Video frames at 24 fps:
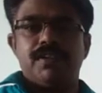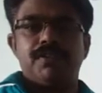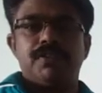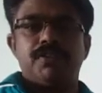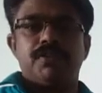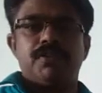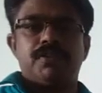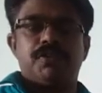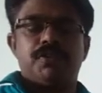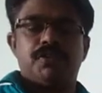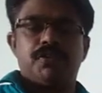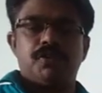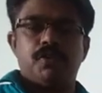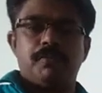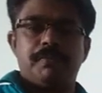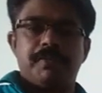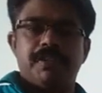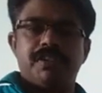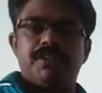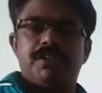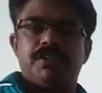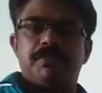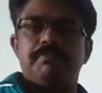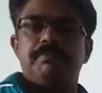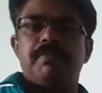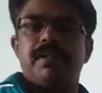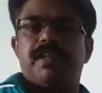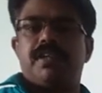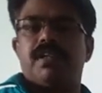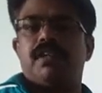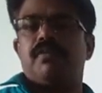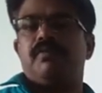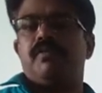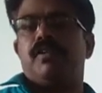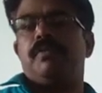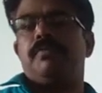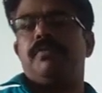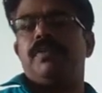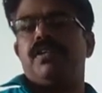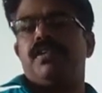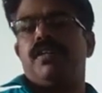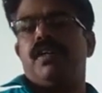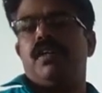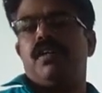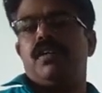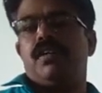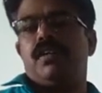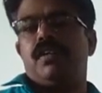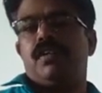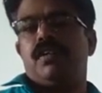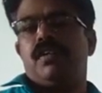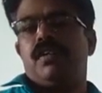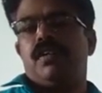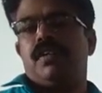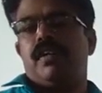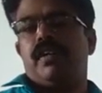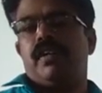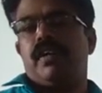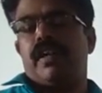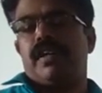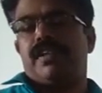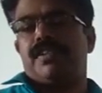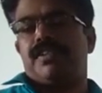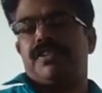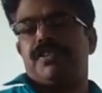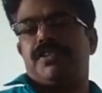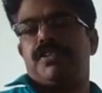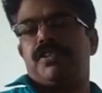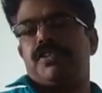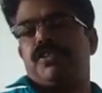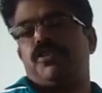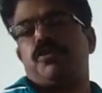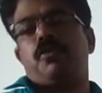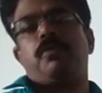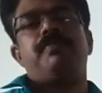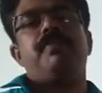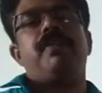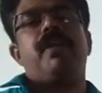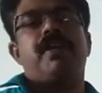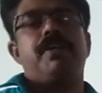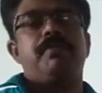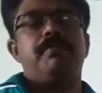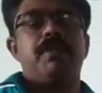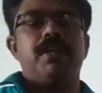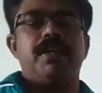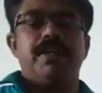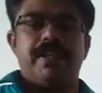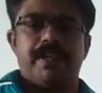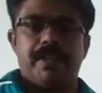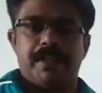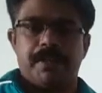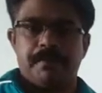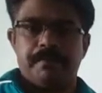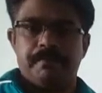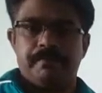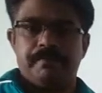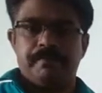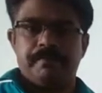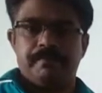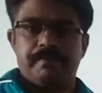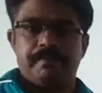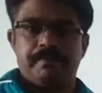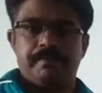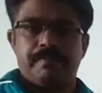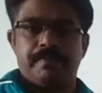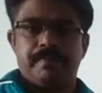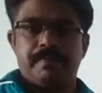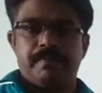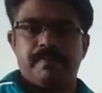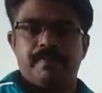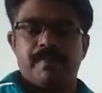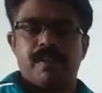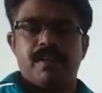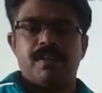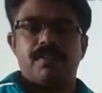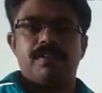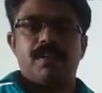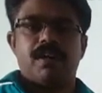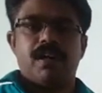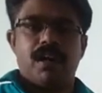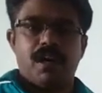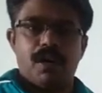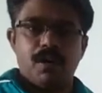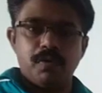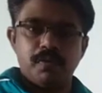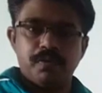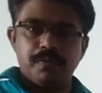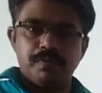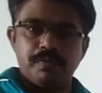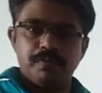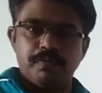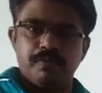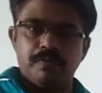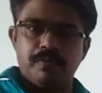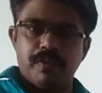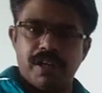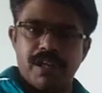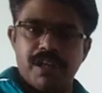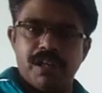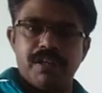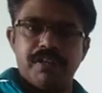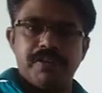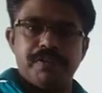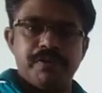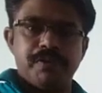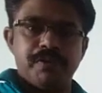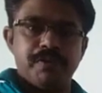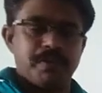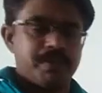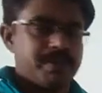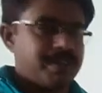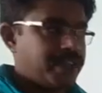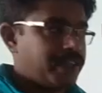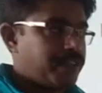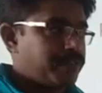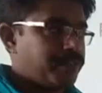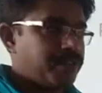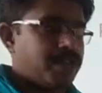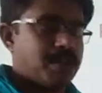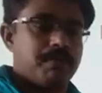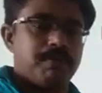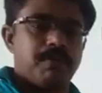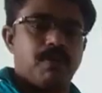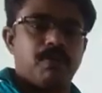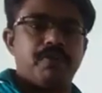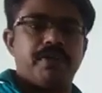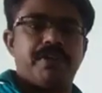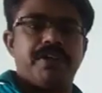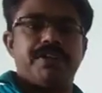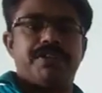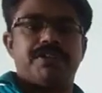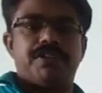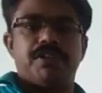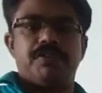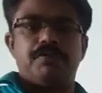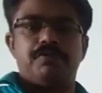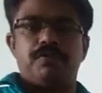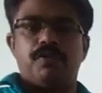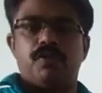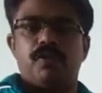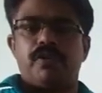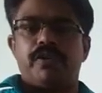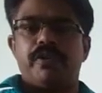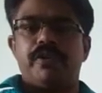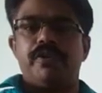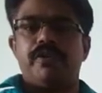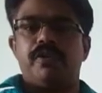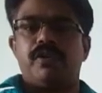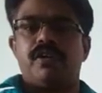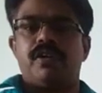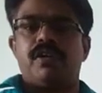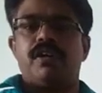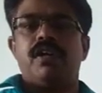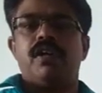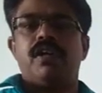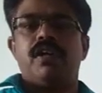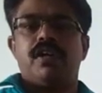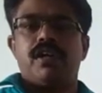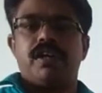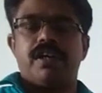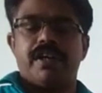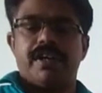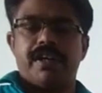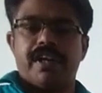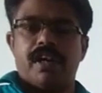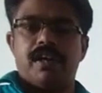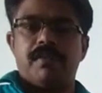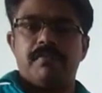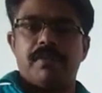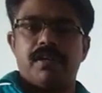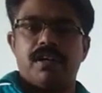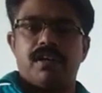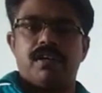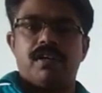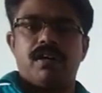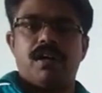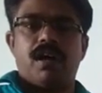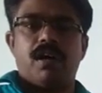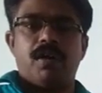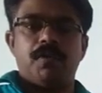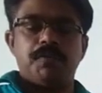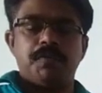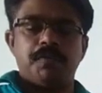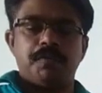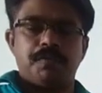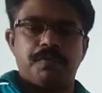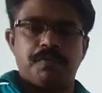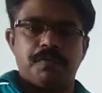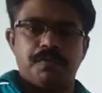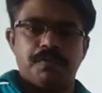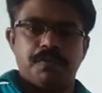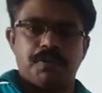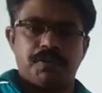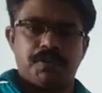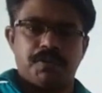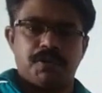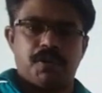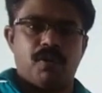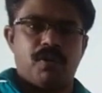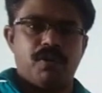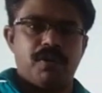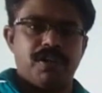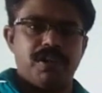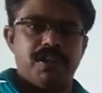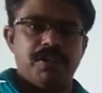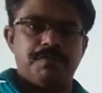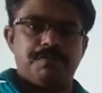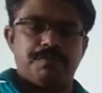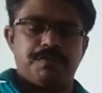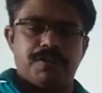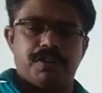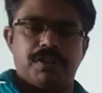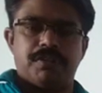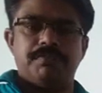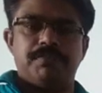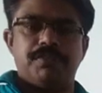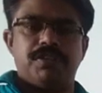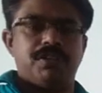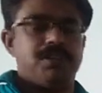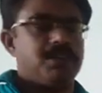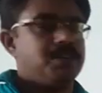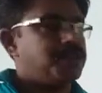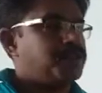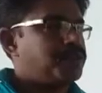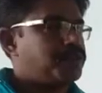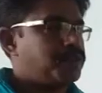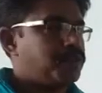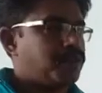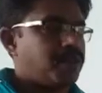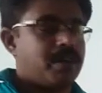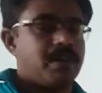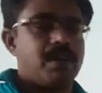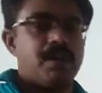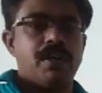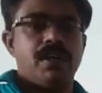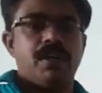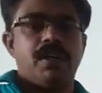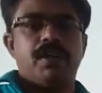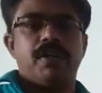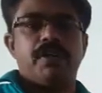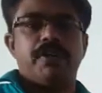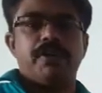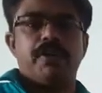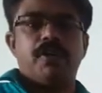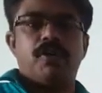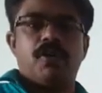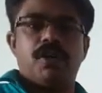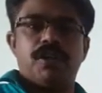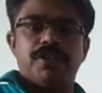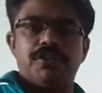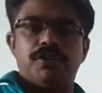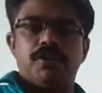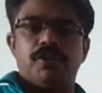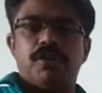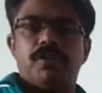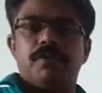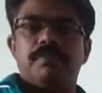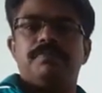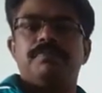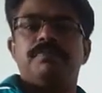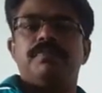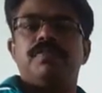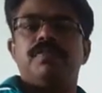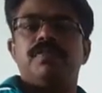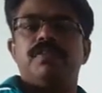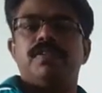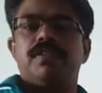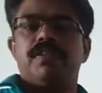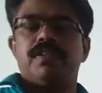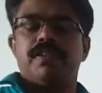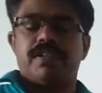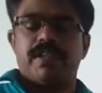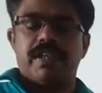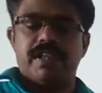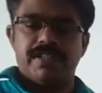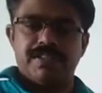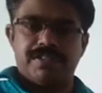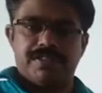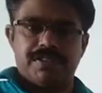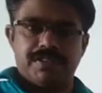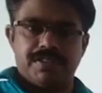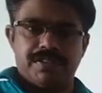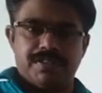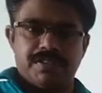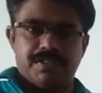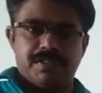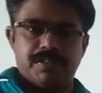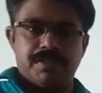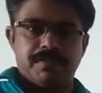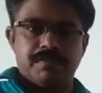so much better will be the existence of that building. How well you give the foundation for your grammar, how strongly firm is your knowledge of tenses,